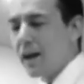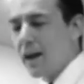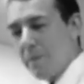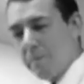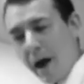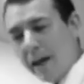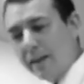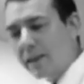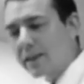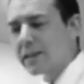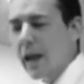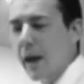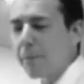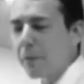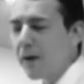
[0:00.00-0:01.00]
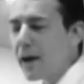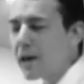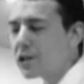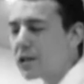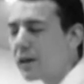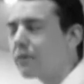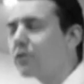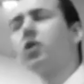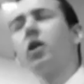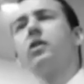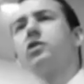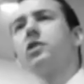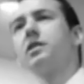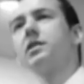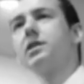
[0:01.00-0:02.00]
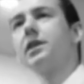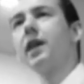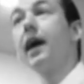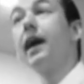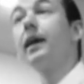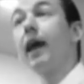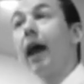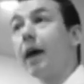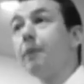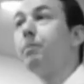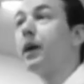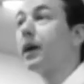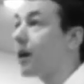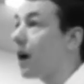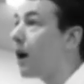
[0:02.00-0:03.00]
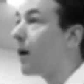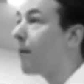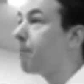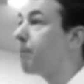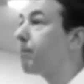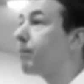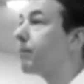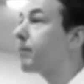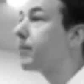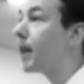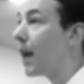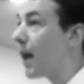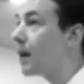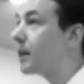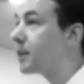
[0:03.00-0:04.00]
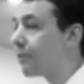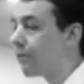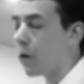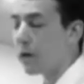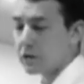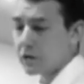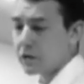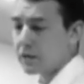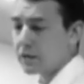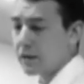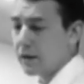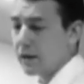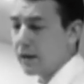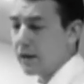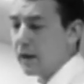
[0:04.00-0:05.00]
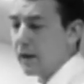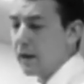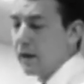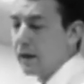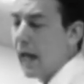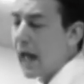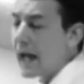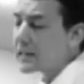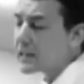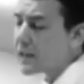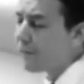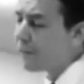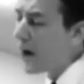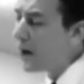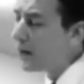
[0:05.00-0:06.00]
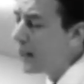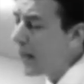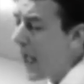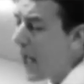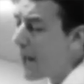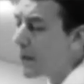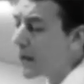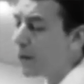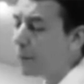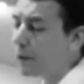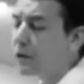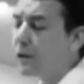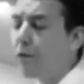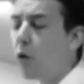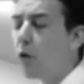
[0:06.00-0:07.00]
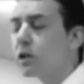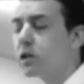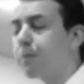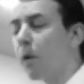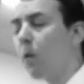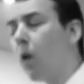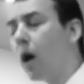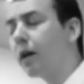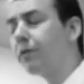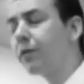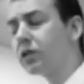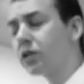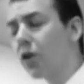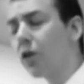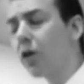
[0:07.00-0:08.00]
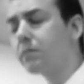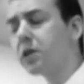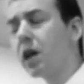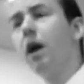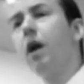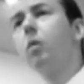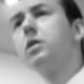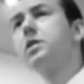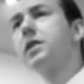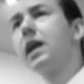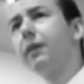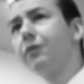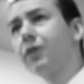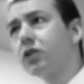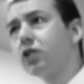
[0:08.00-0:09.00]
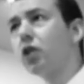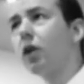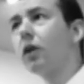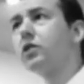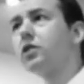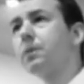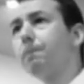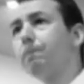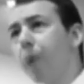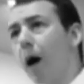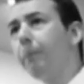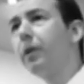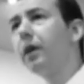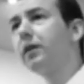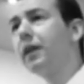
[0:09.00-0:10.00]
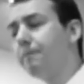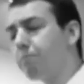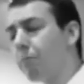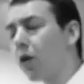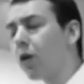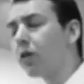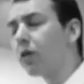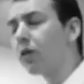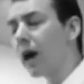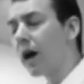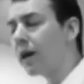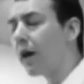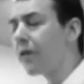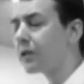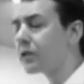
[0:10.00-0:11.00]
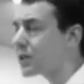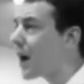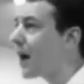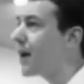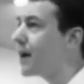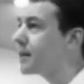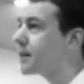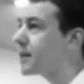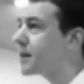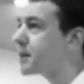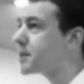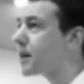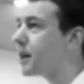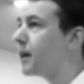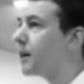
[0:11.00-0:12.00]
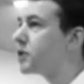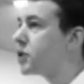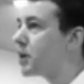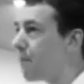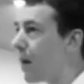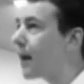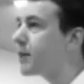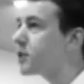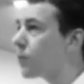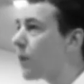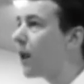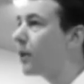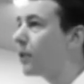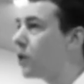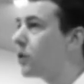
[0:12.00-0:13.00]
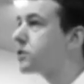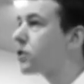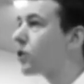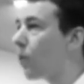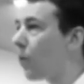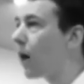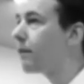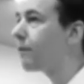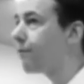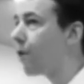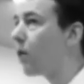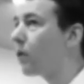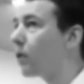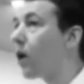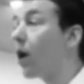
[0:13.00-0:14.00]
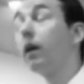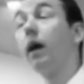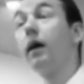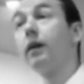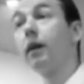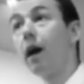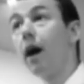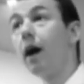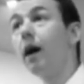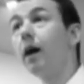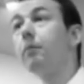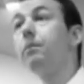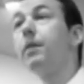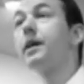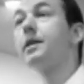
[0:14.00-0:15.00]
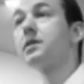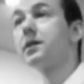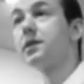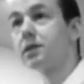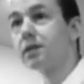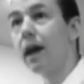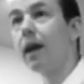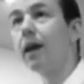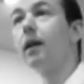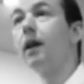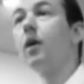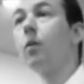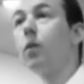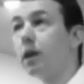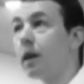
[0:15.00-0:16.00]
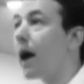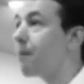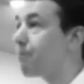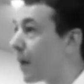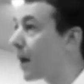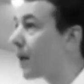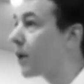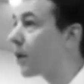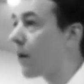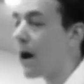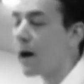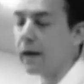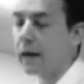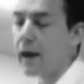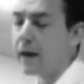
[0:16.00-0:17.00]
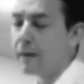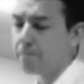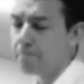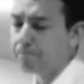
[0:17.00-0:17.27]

But the separation of church and state had become a divorce. Yes, a fairly amicable divorce, but one of the terms was that if the church publicly murdered another scientist, she might as well use her one phone call on God because the state would not bail her out again.